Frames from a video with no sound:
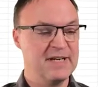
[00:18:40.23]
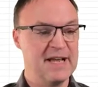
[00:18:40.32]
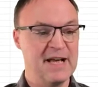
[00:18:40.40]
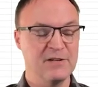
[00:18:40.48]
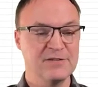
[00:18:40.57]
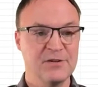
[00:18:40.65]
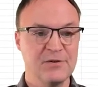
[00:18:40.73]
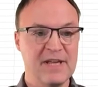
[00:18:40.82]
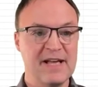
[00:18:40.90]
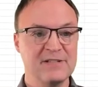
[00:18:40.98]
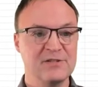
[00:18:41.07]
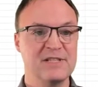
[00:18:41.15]
now. So
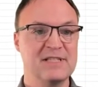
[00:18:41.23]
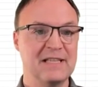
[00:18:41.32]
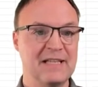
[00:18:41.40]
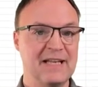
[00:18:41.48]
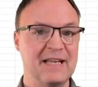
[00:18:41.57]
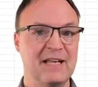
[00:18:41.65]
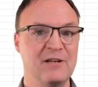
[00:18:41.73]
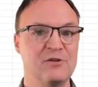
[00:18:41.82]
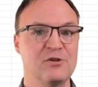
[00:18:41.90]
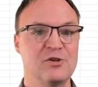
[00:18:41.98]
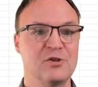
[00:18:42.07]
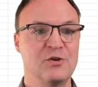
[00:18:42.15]
that's just
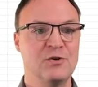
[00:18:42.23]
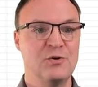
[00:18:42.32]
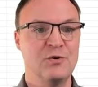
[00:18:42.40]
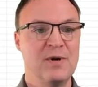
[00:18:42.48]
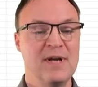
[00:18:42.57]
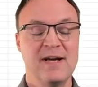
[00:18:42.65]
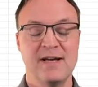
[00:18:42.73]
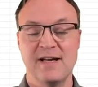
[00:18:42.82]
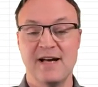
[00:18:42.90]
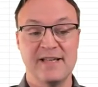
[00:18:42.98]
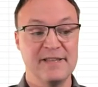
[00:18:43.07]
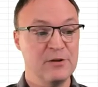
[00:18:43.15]
linking to
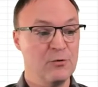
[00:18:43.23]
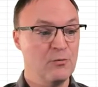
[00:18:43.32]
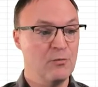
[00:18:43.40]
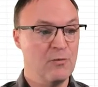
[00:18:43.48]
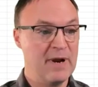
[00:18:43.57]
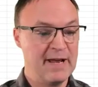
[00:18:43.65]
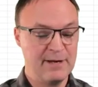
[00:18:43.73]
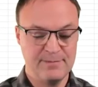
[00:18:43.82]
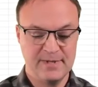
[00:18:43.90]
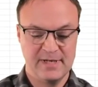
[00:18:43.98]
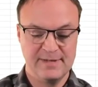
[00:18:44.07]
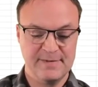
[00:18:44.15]
the web.
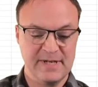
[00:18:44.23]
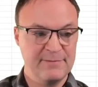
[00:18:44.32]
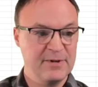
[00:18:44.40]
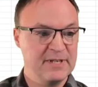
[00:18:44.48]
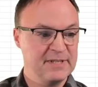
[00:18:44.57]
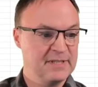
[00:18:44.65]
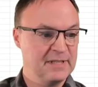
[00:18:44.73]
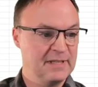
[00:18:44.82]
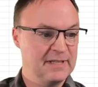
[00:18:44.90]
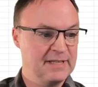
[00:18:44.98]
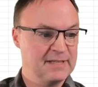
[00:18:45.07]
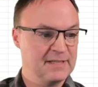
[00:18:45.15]
I'm going to
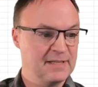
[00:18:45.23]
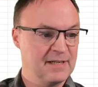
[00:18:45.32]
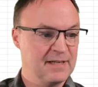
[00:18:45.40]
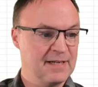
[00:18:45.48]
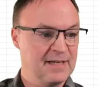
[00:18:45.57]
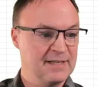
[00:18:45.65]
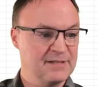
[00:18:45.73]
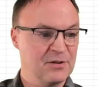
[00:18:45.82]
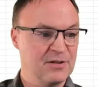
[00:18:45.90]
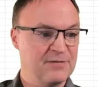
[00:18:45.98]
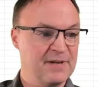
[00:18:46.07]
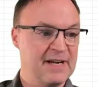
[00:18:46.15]
delete,
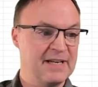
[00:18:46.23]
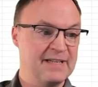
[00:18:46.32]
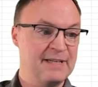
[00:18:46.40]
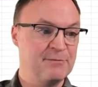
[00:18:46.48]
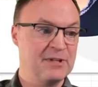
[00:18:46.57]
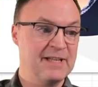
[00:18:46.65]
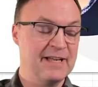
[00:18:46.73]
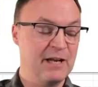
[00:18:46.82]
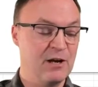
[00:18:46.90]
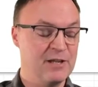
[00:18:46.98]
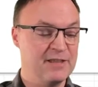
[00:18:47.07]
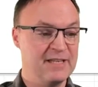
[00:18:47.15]
so if I keep
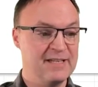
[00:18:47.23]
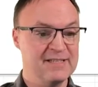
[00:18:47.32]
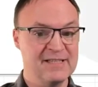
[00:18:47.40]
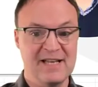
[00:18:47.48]
clicking on these,